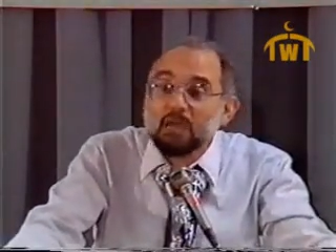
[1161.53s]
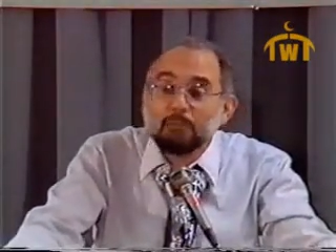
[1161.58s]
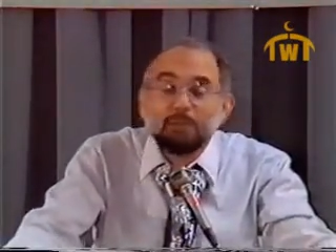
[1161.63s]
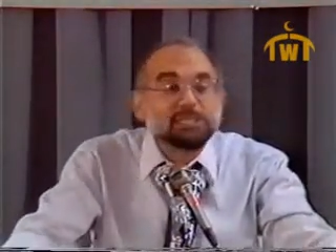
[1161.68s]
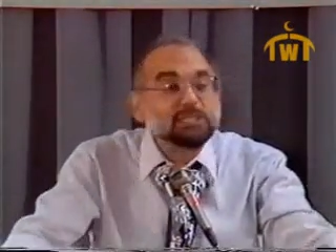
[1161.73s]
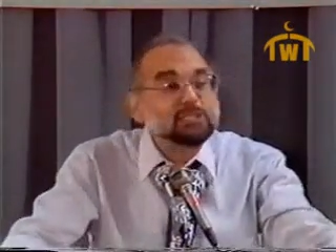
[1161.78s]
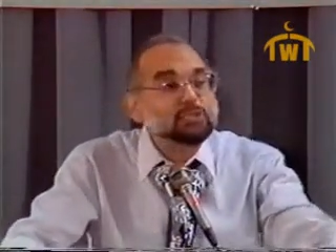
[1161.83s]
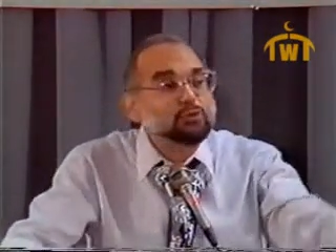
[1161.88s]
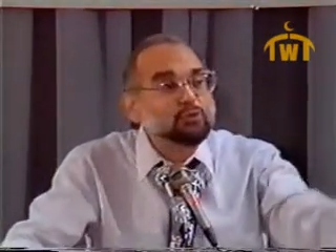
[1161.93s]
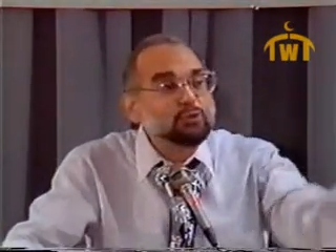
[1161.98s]

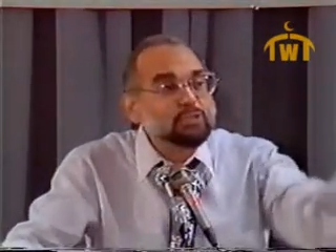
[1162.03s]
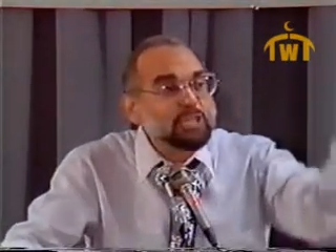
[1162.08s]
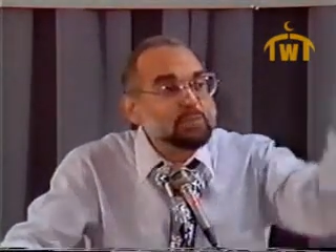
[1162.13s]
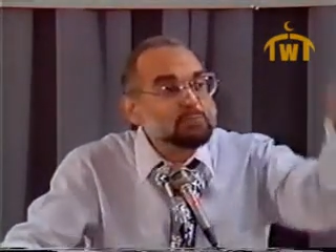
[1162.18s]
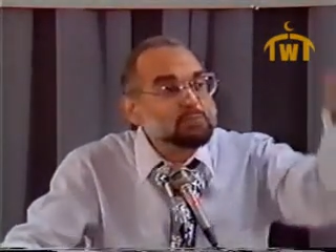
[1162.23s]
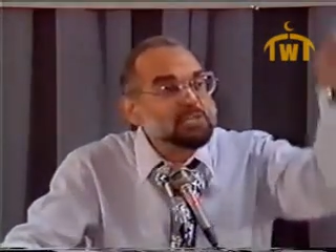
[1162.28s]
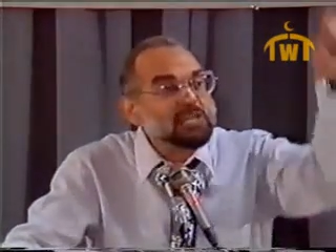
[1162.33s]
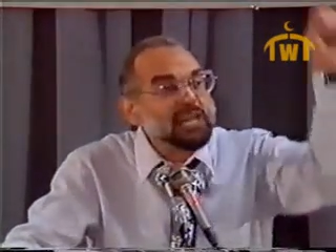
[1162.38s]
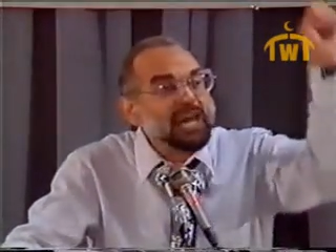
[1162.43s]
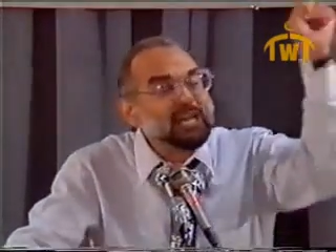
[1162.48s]
but it
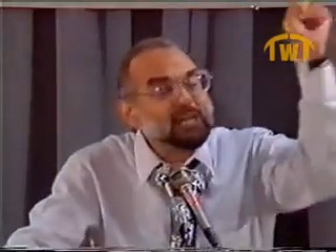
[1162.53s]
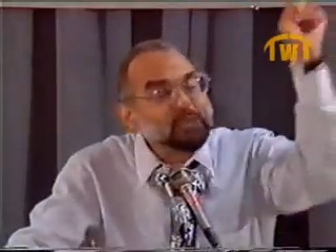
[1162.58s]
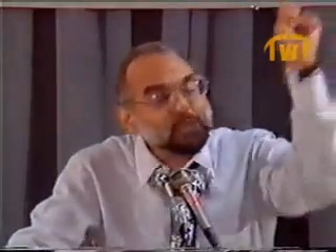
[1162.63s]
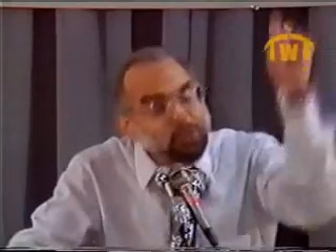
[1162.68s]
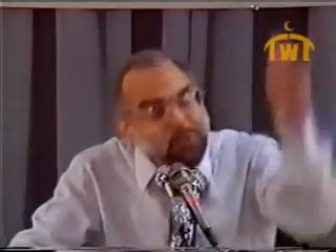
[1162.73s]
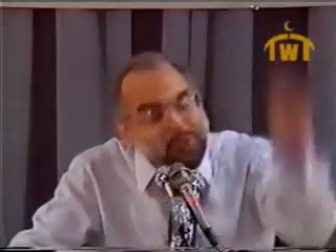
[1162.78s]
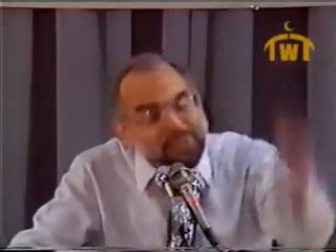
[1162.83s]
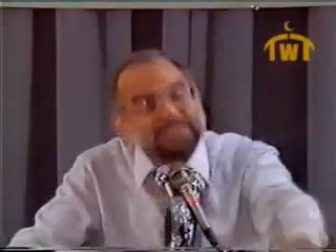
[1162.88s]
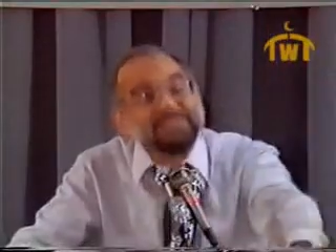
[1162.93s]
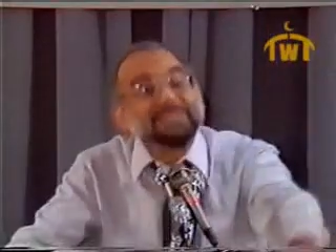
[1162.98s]
condemned in
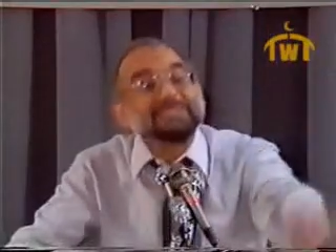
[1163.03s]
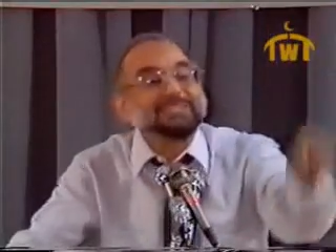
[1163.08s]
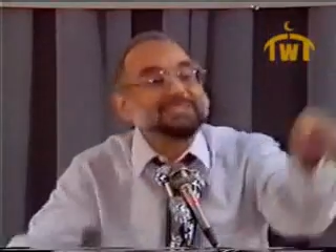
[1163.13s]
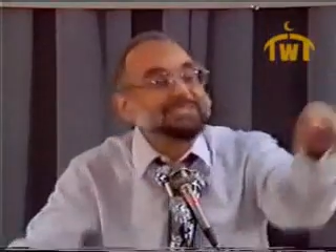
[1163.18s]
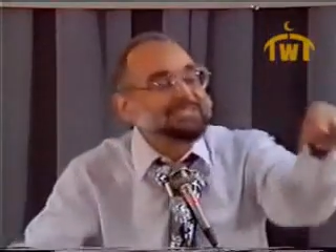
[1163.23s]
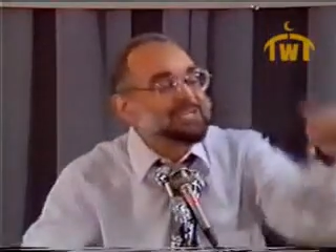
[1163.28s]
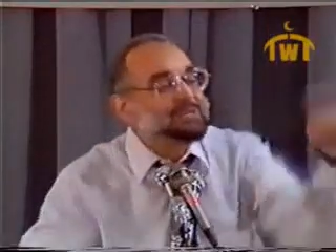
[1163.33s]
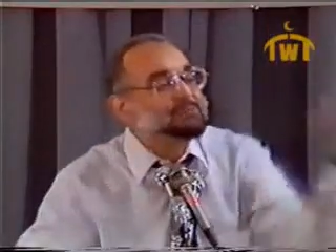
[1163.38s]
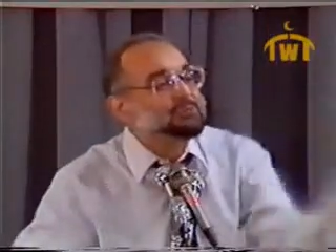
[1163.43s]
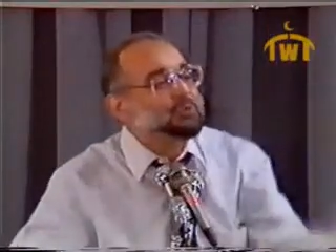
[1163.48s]
no
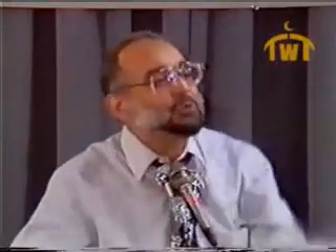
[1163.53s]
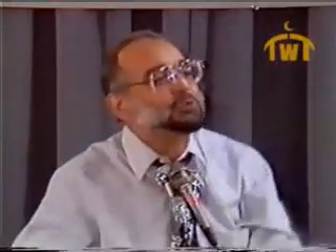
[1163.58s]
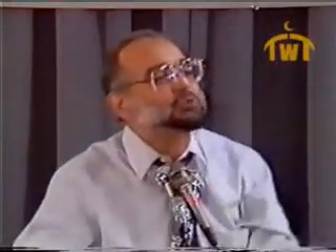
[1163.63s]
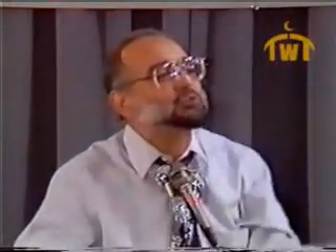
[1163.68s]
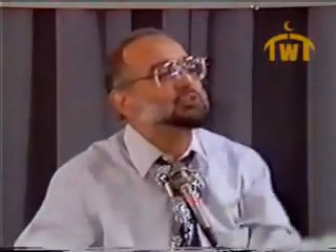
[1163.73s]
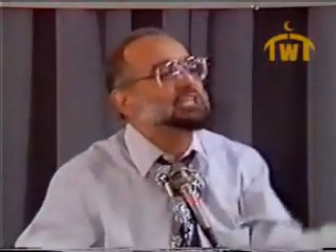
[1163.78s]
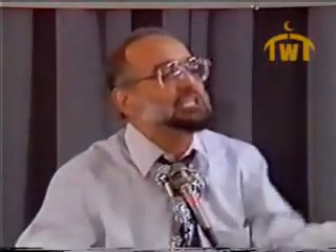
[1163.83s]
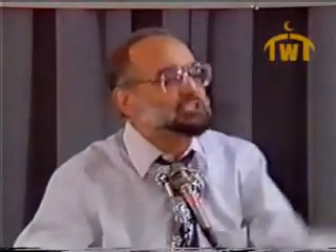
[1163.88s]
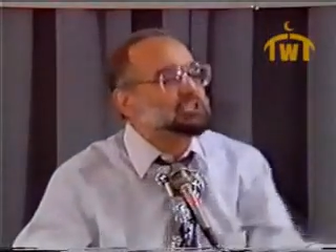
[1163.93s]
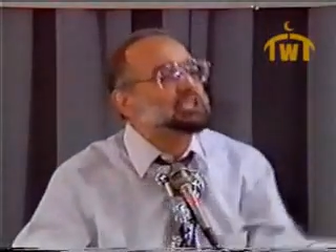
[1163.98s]
uncertain terms
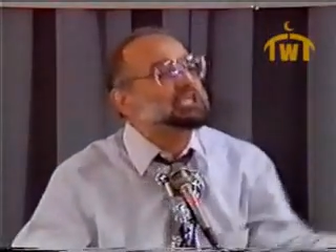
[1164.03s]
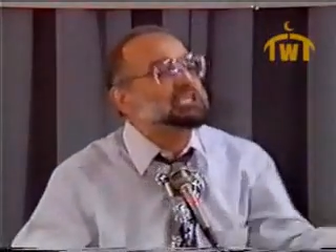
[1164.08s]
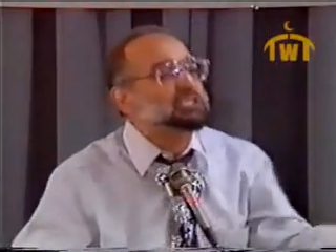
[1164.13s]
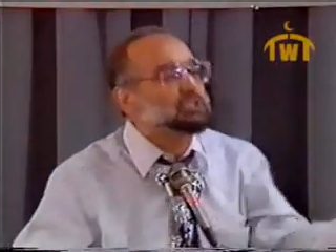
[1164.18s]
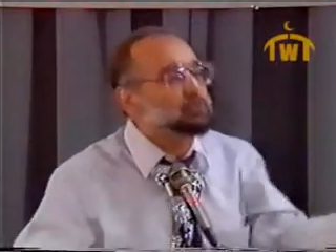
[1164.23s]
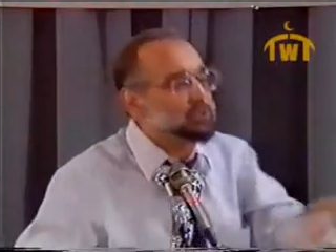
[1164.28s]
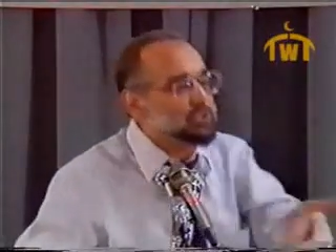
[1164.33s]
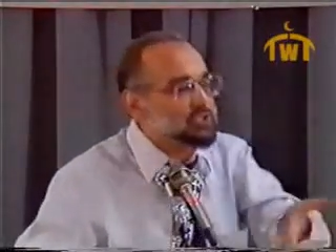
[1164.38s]
also the Trinity,